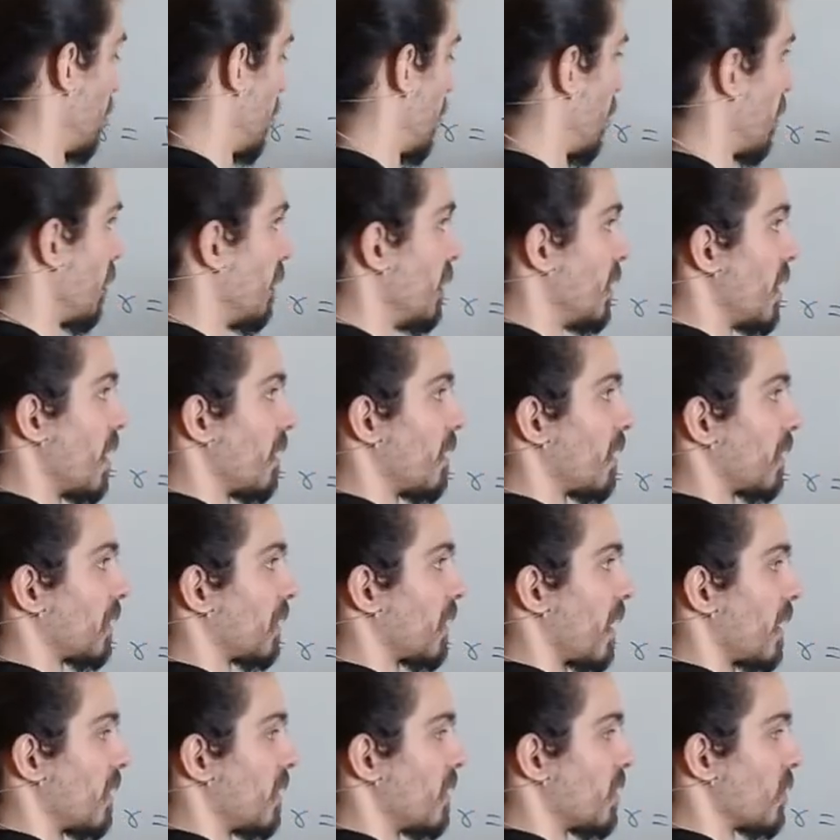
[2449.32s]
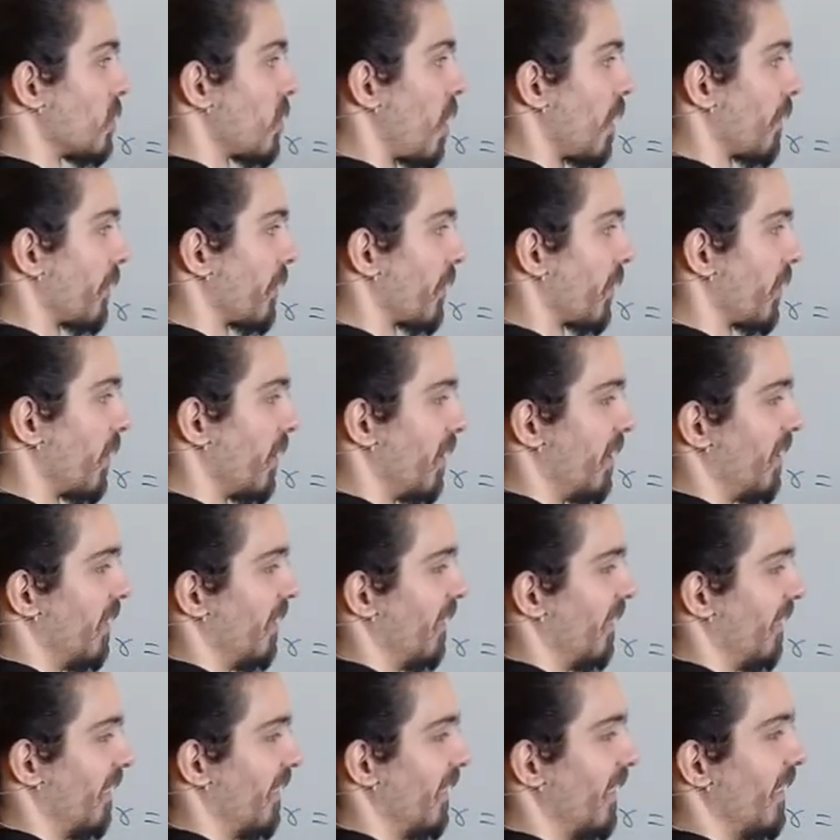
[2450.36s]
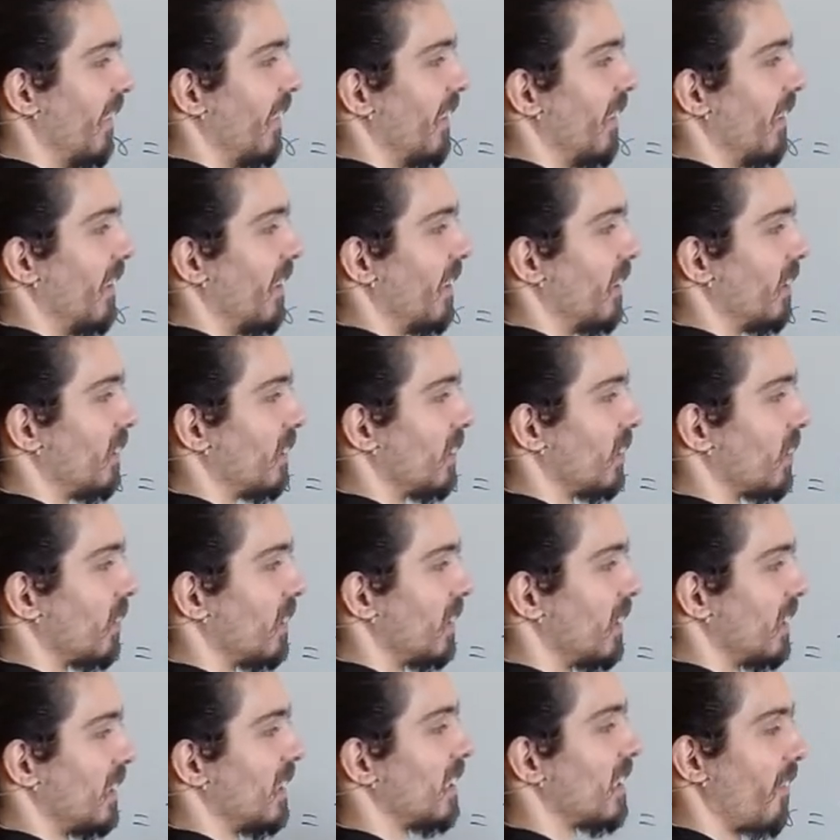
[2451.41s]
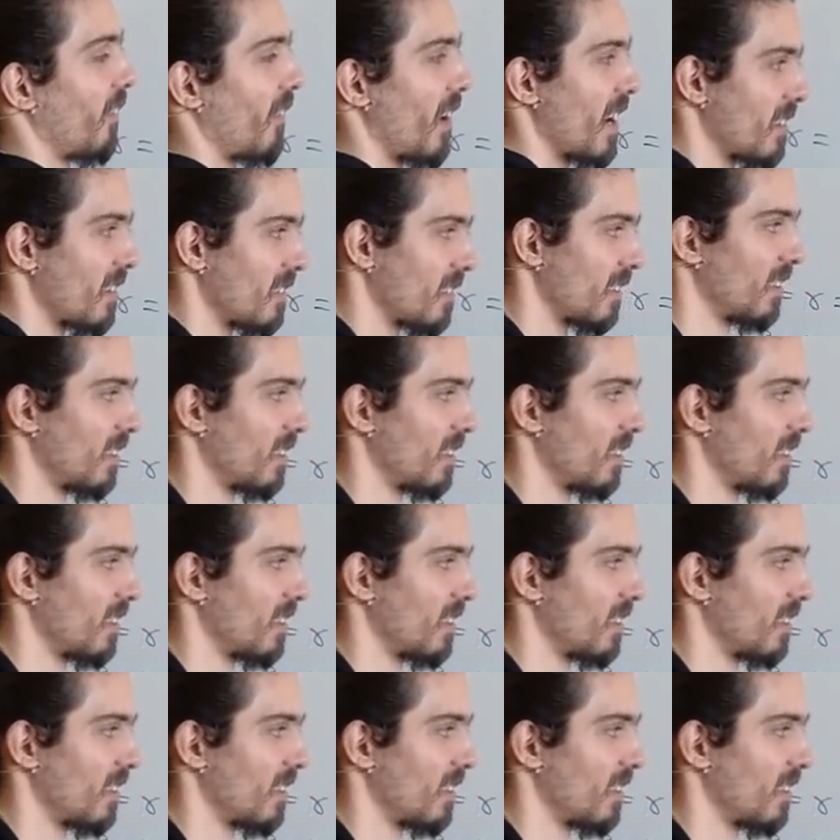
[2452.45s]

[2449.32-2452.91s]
the other side is not. So this is a right